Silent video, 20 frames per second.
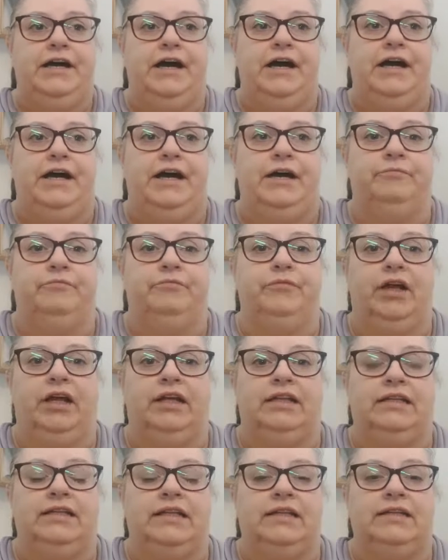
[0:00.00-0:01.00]

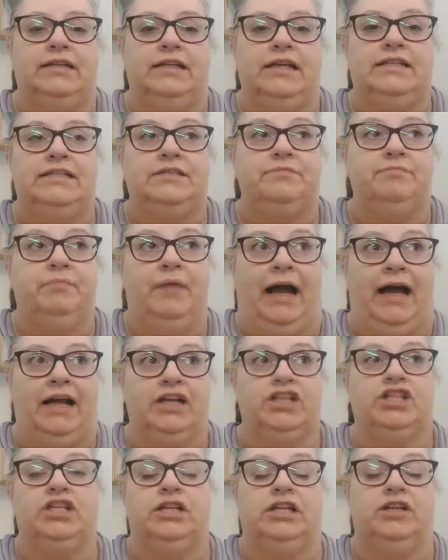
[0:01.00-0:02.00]
And that it's
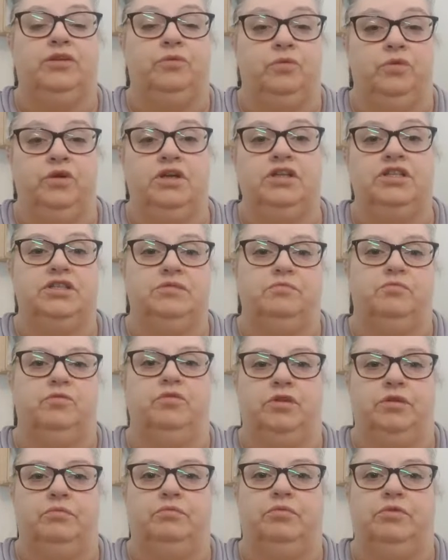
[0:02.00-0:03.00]
actually the words are
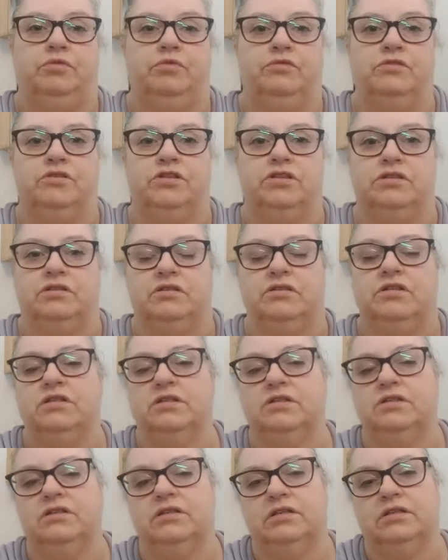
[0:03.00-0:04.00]
more important
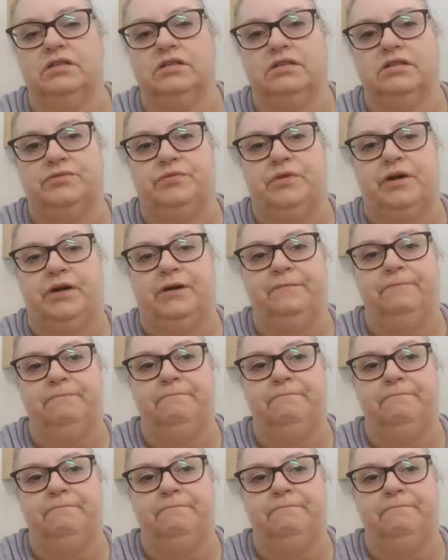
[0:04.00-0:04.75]
as well.